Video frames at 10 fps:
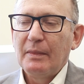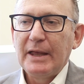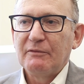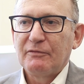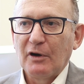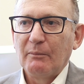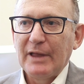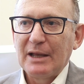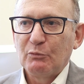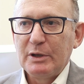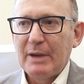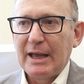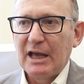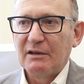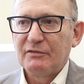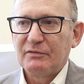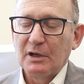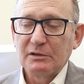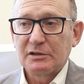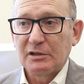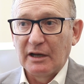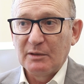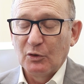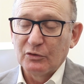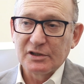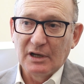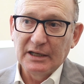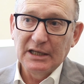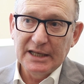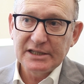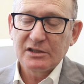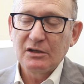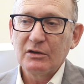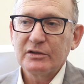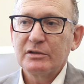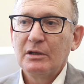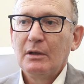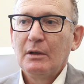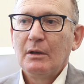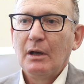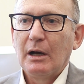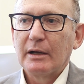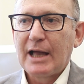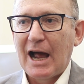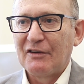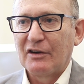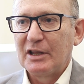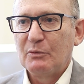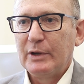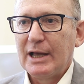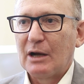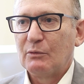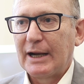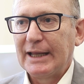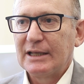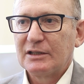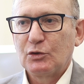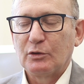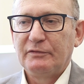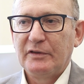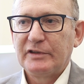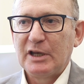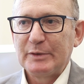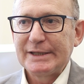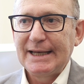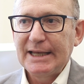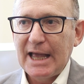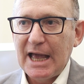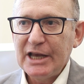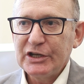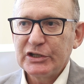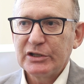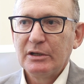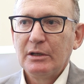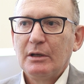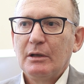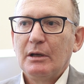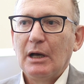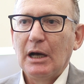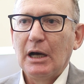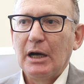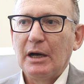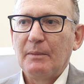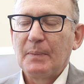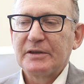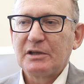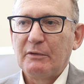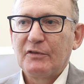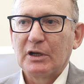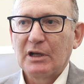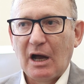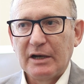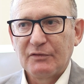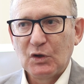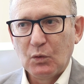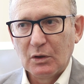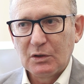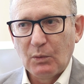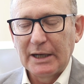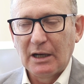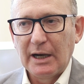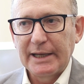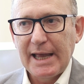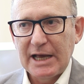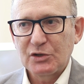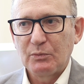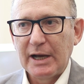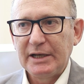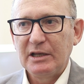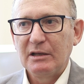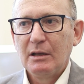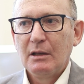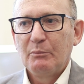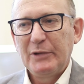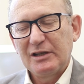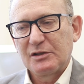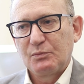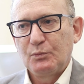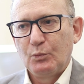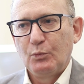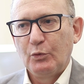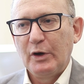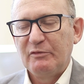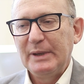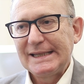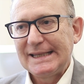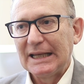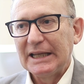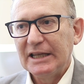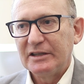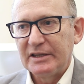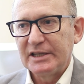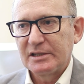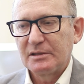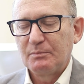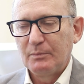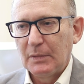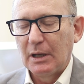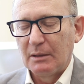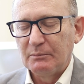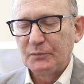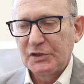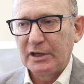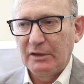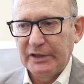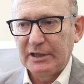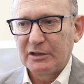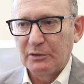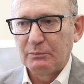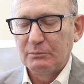And then from that we may have slightly more or slightly less stocks. Uh, currently we are running at sort of 15% cash. Um, so we've got a kind of qu quite high cash weighting because we've been selling into this um, significant